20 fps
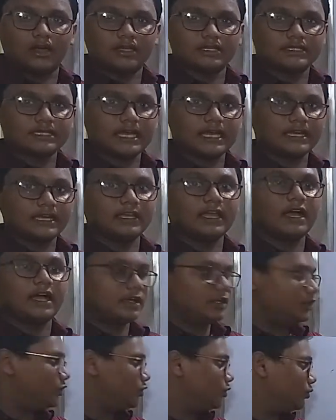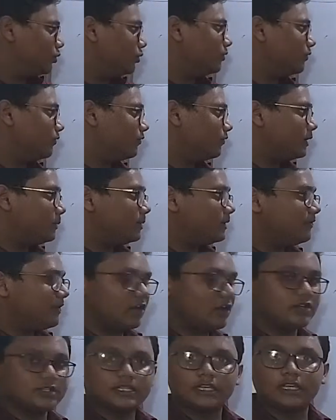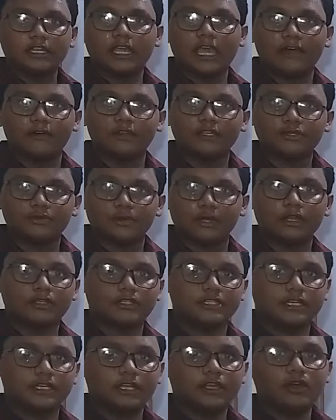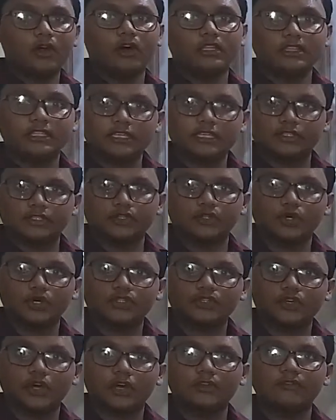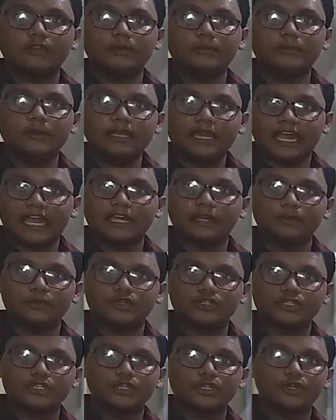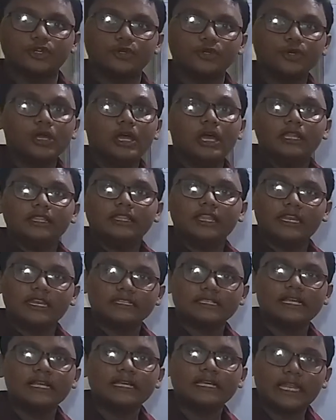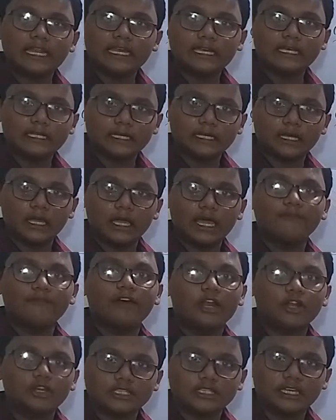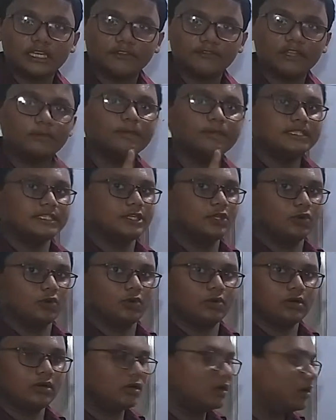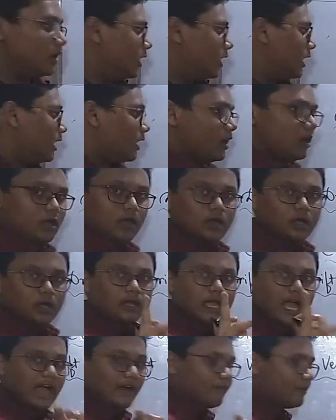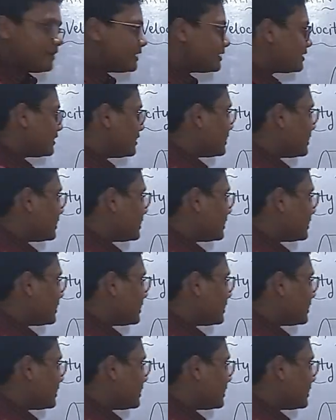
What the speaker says: starting u will be velocity, average velocity on these, those all will be random motion, due to the resultant velocity will be 0. Average